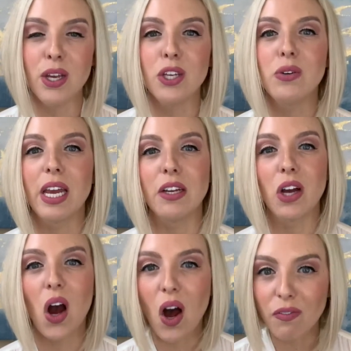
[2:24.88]
You can
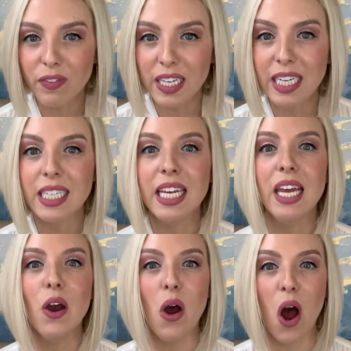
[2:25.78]

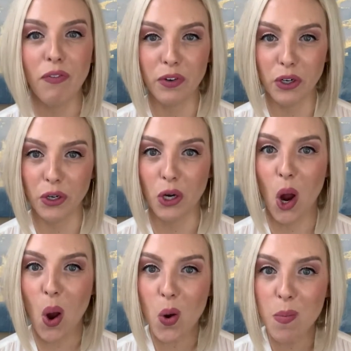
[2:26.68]
confidently offer her
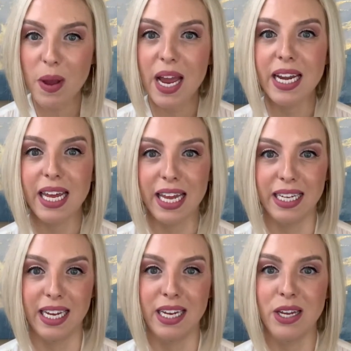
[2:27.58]
hope and
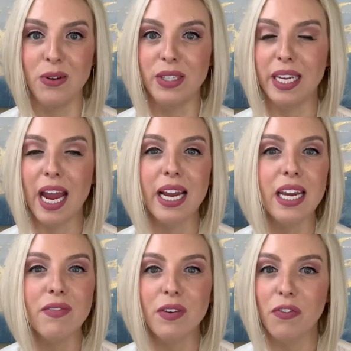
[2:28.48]
healing using
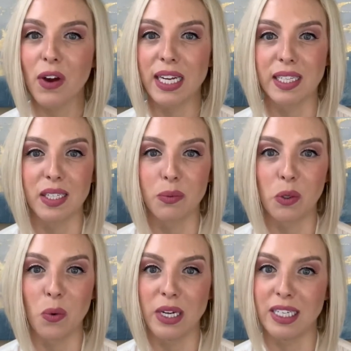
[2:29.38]
any of the phrases we're
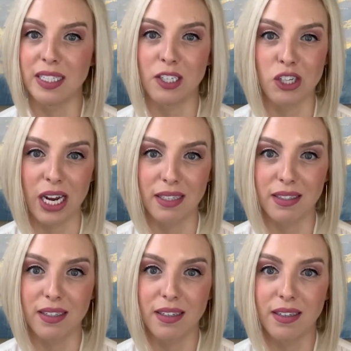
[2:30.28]
going to
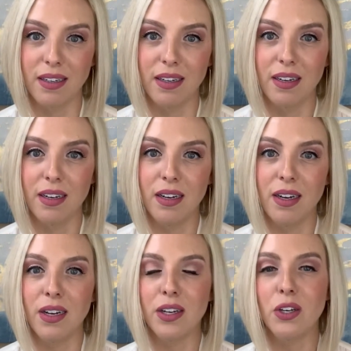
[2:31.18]
suggest.
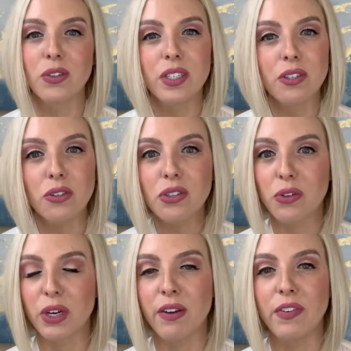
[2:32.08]
Your sister's
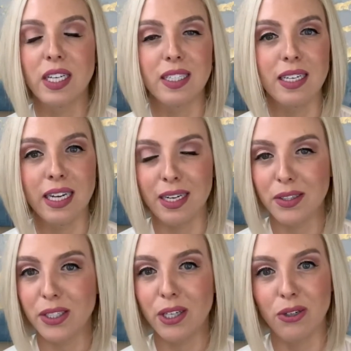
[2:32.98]
grief doesn't need a
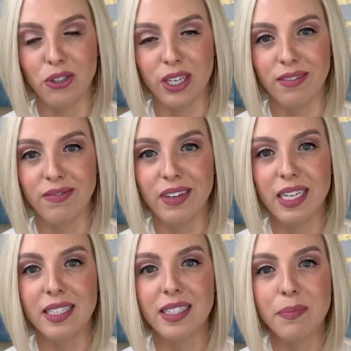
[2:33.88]
solution,
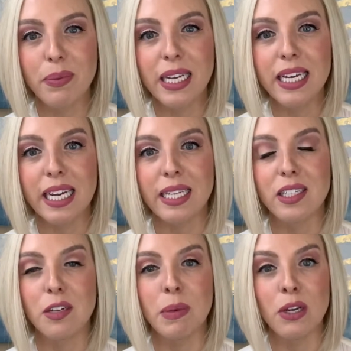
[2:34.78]
it simply needs
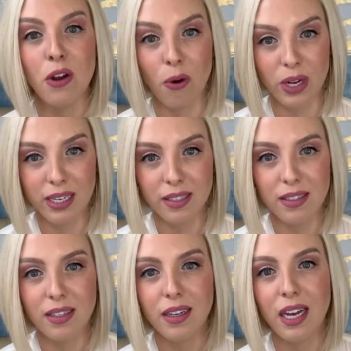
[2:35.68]
to be
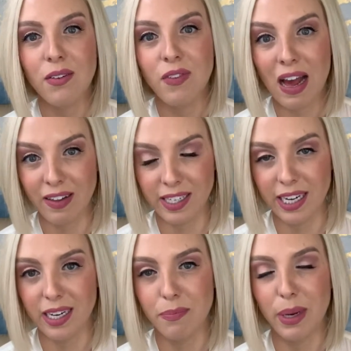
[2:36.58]
noticed and
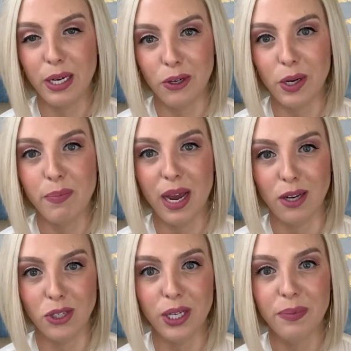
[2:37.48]
validated by your
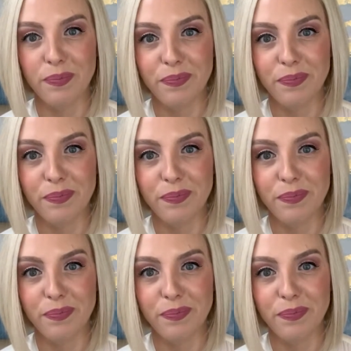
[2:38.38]
compassion.